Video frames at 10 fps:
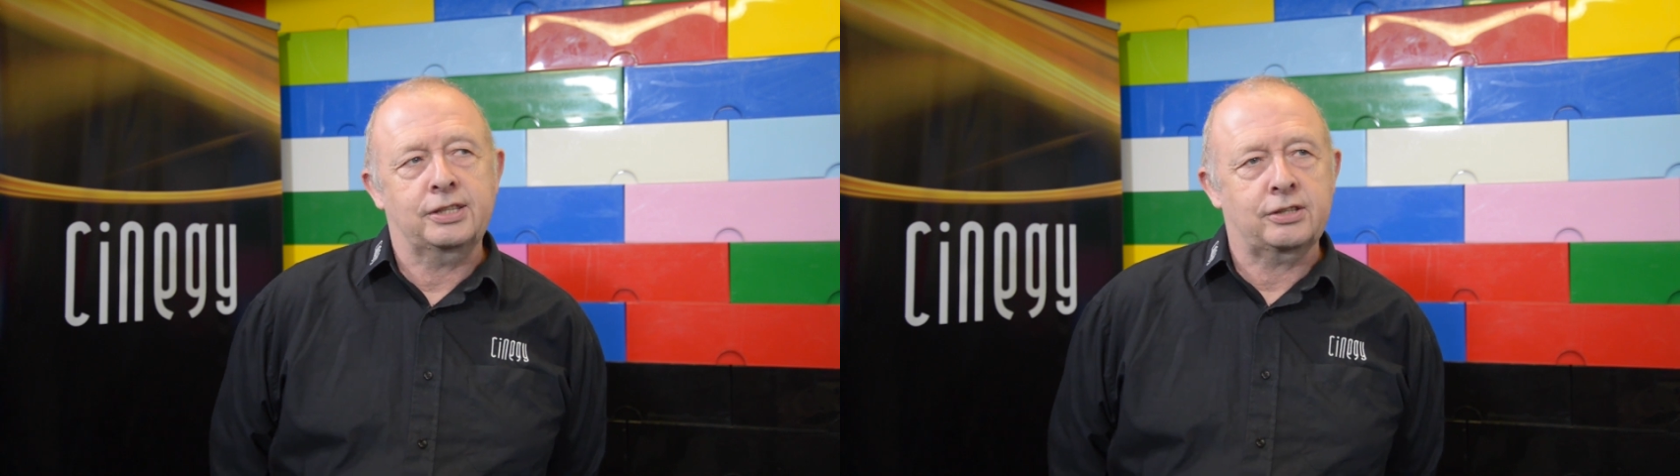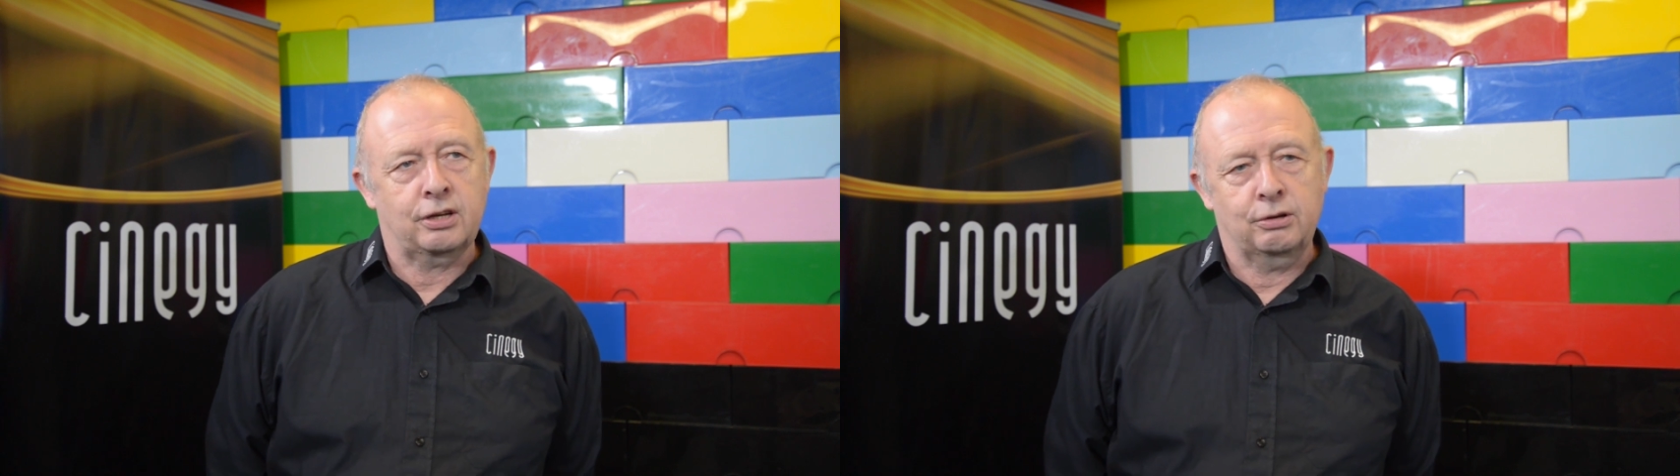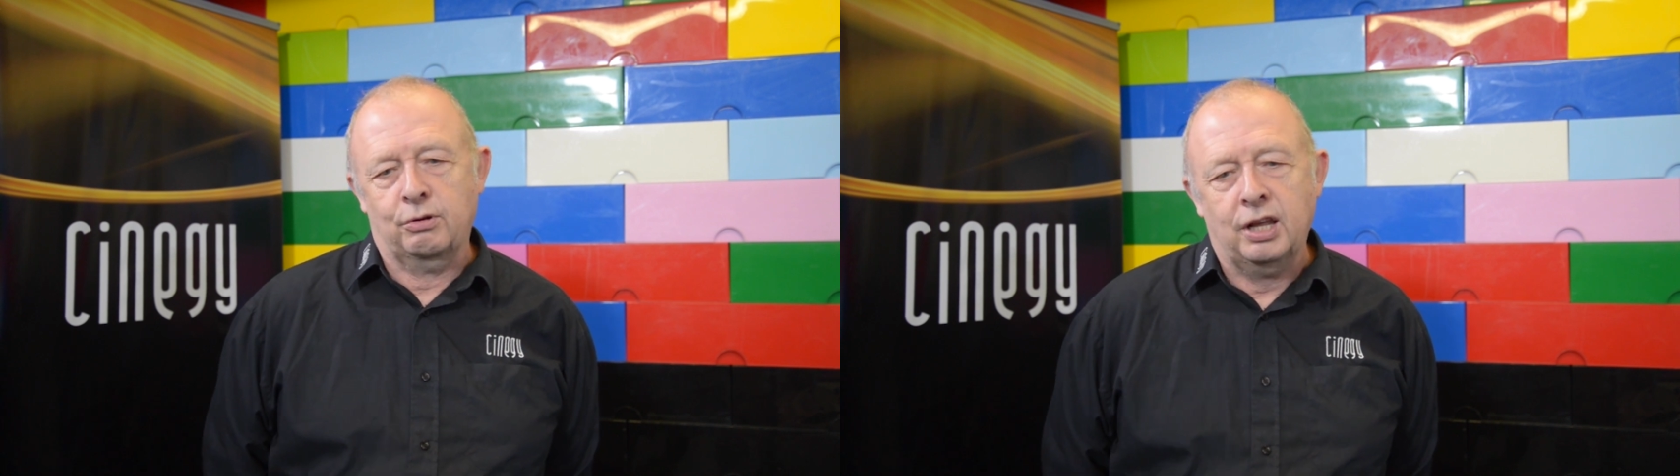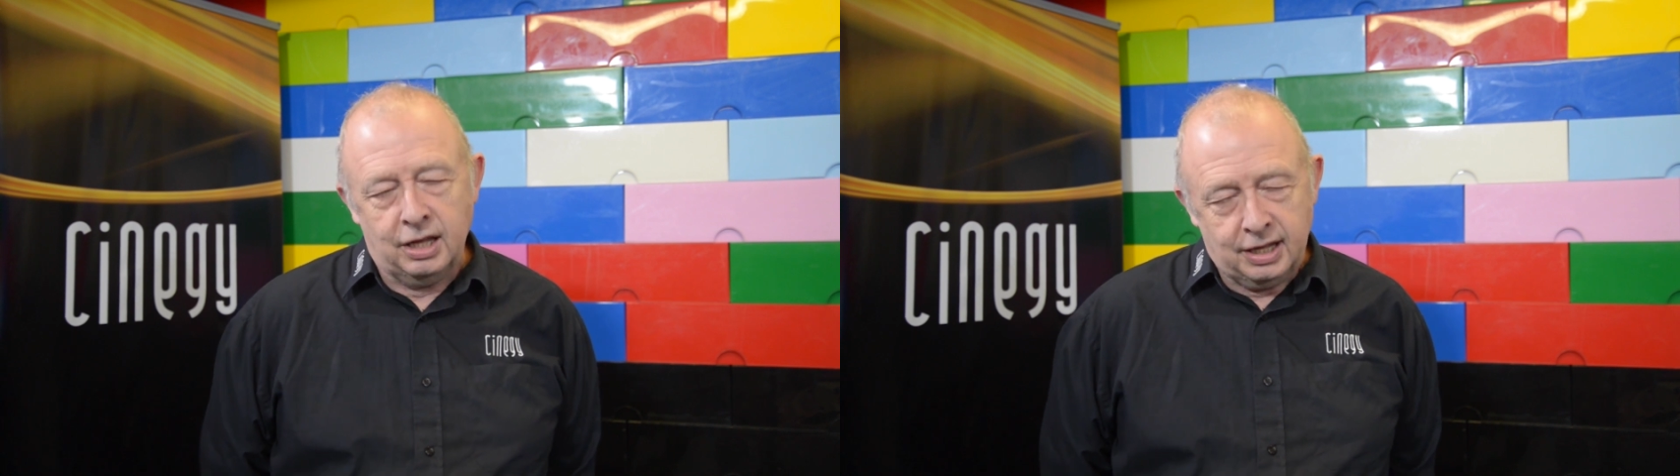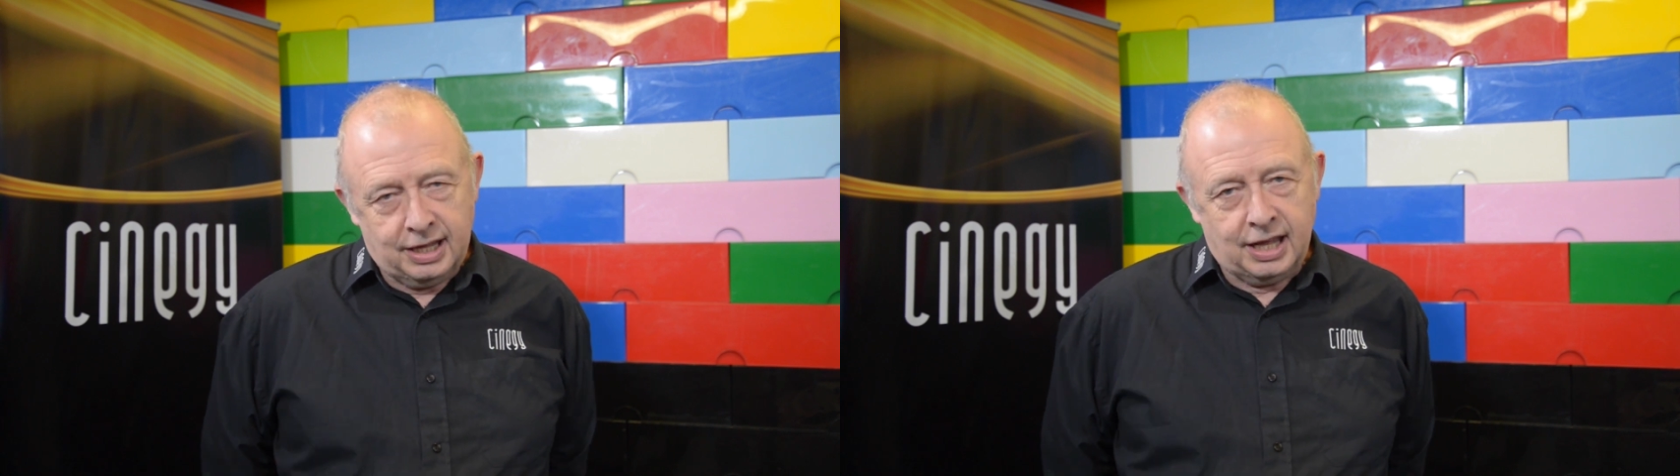So
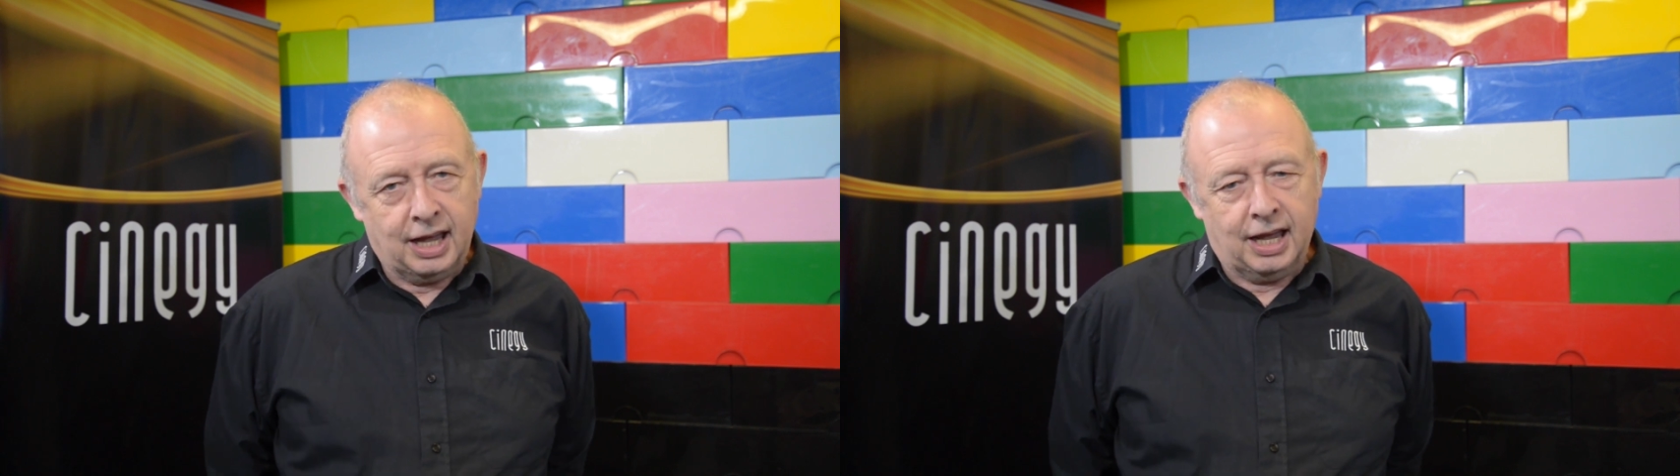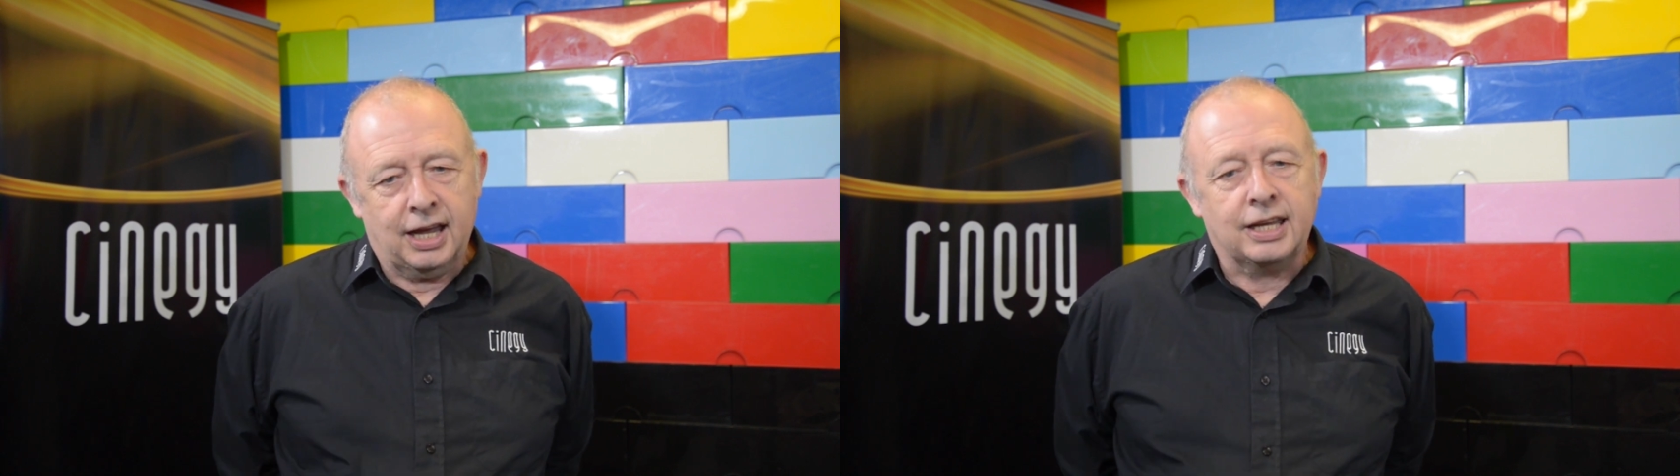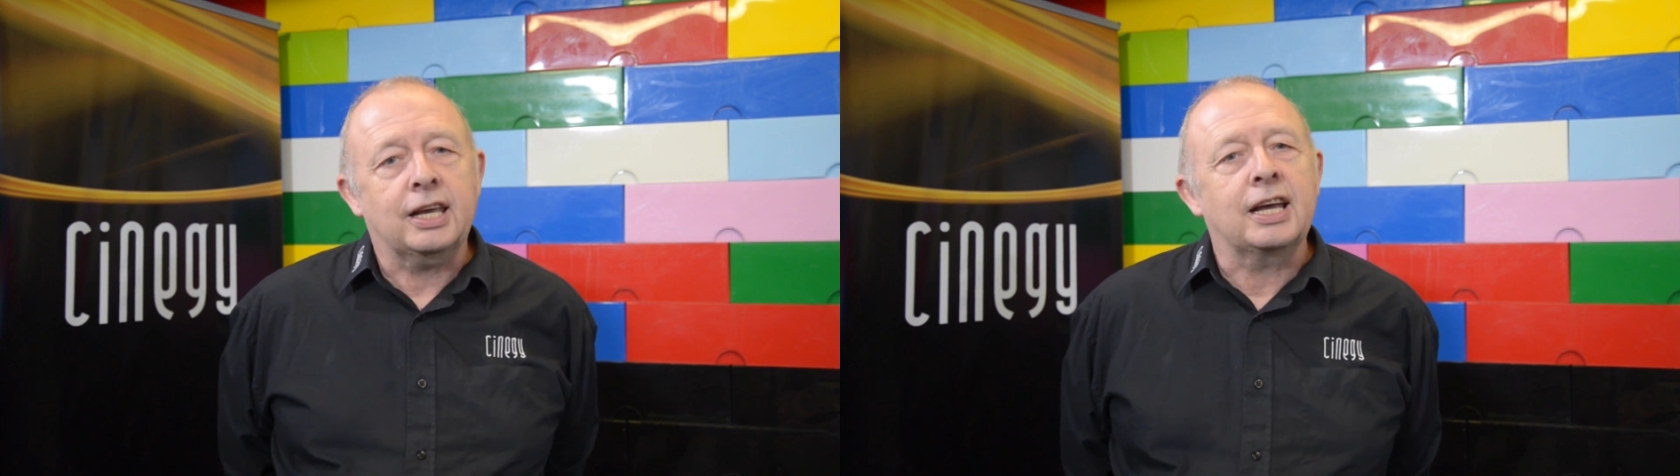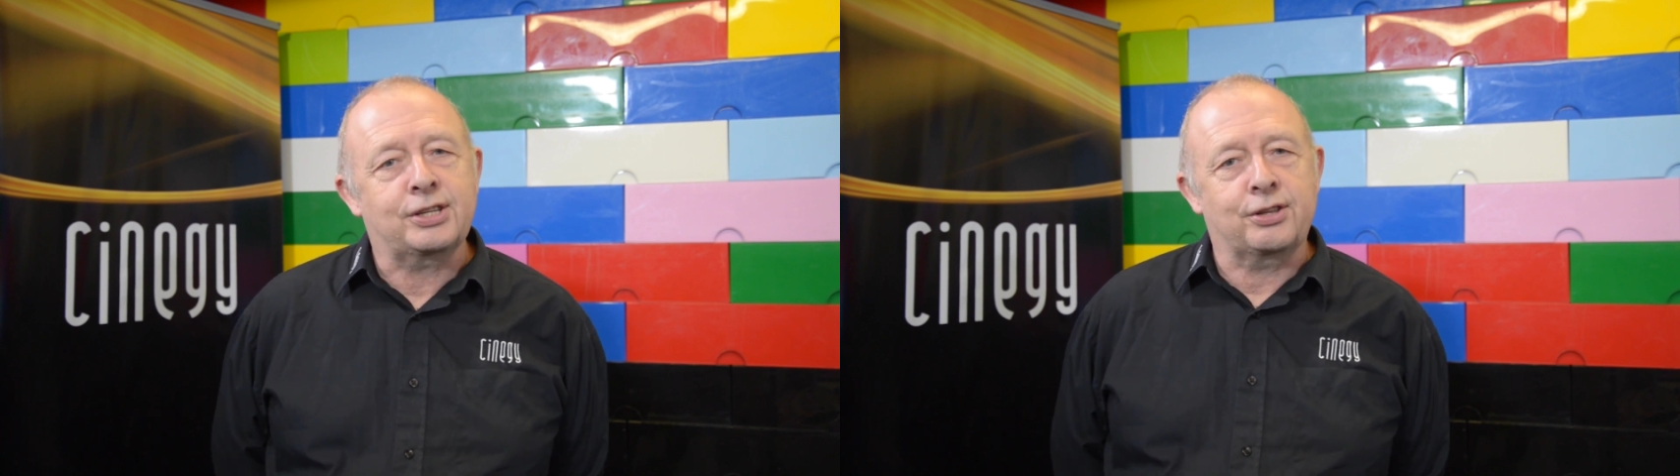yes,